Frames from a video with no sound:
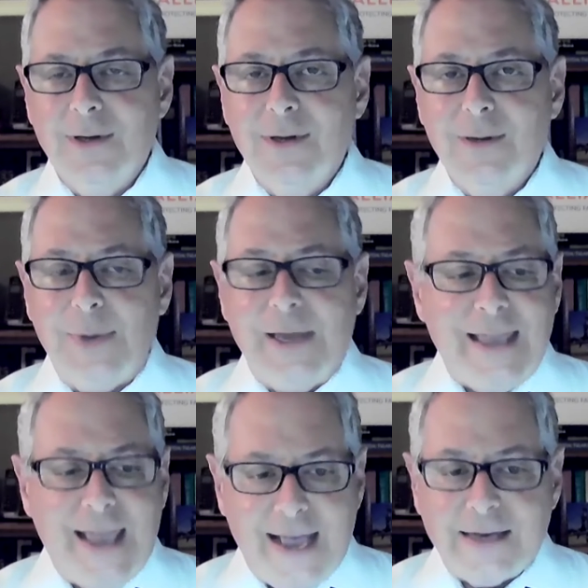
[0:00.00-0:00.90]
being
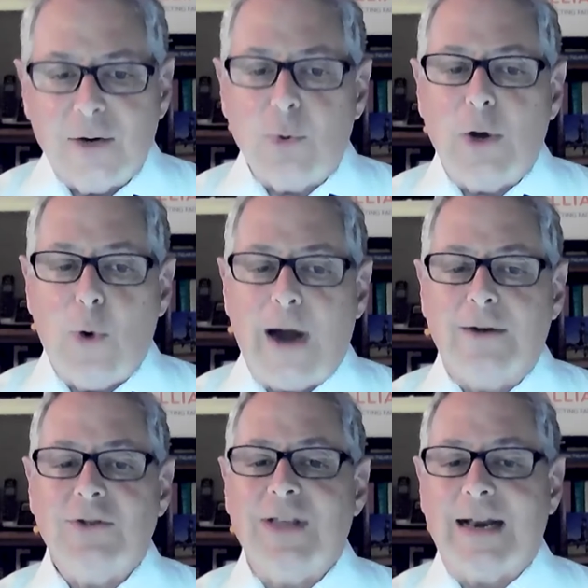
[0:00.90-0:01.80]
candid
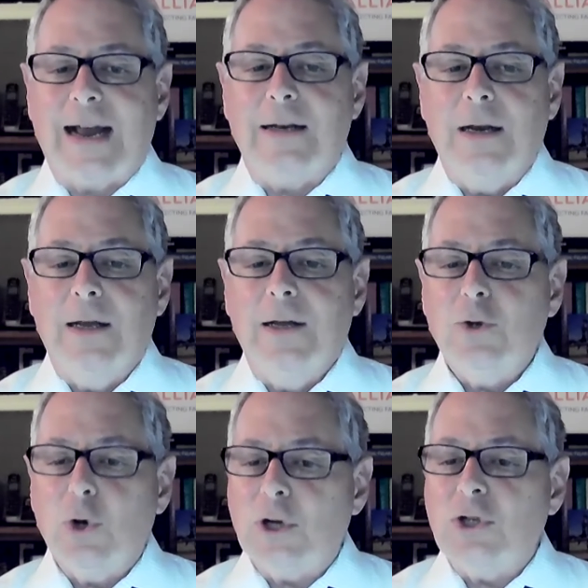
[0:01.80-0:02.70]
requires that I
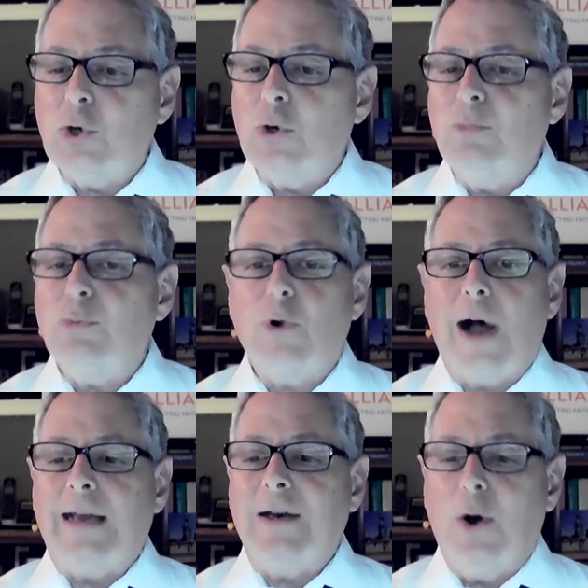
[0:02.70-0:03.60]
took a certain
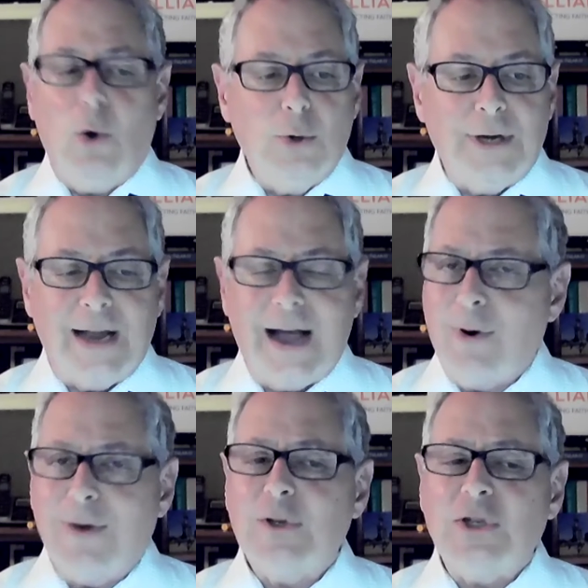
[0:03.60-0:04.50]
pride in holding,
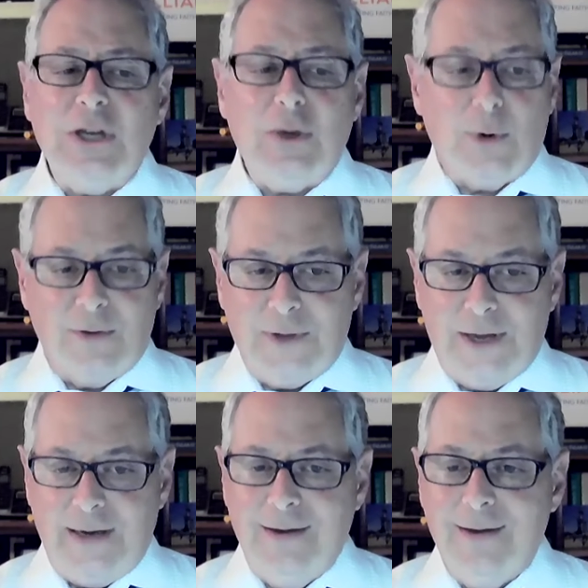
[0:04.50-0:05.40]
however
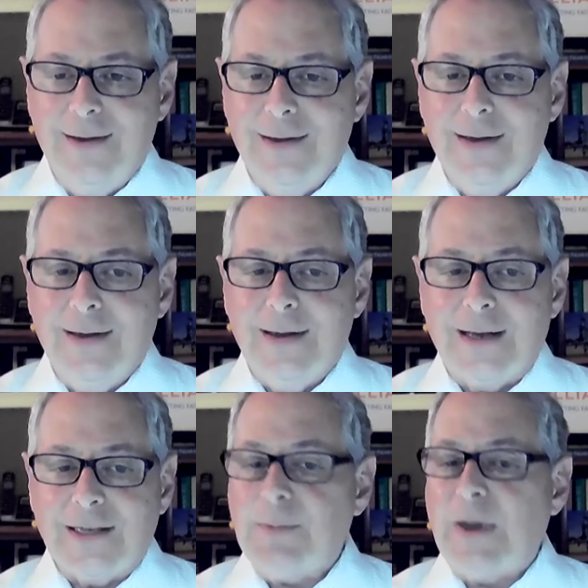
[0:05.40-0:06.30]
secretively,
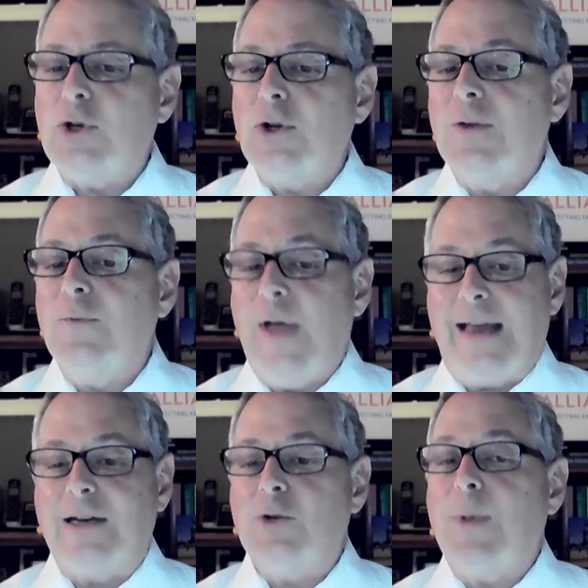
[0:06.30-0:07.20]
a special
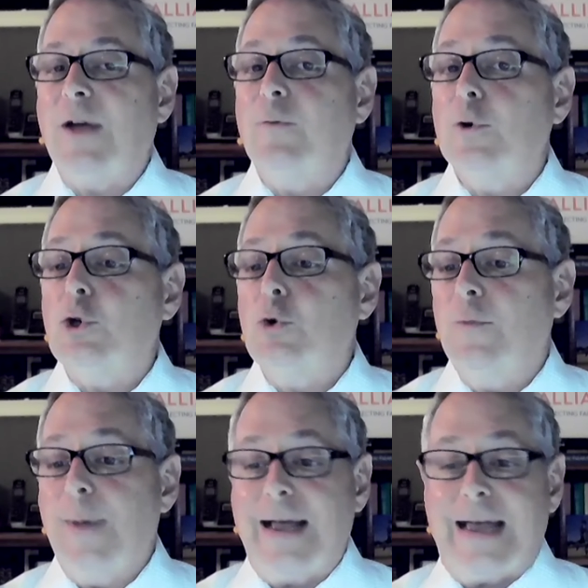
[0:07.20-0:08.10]
advantage by virtue of
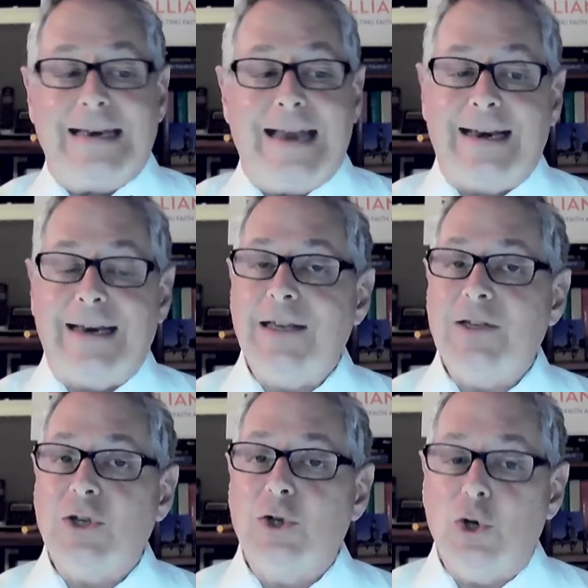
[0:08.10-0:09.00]
my identity
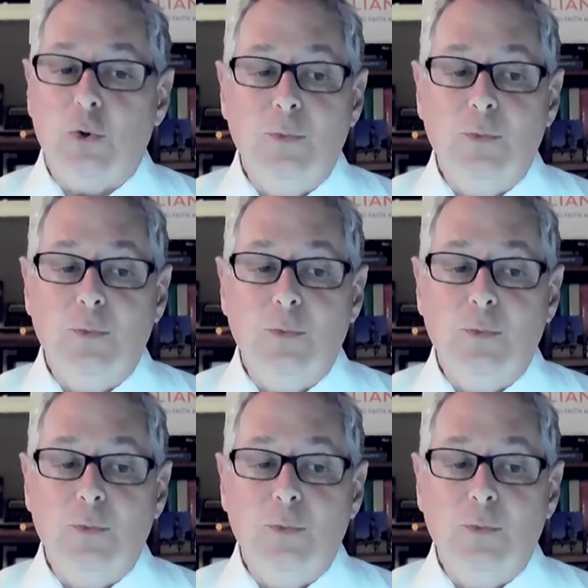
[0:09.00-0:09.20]
as a Jew.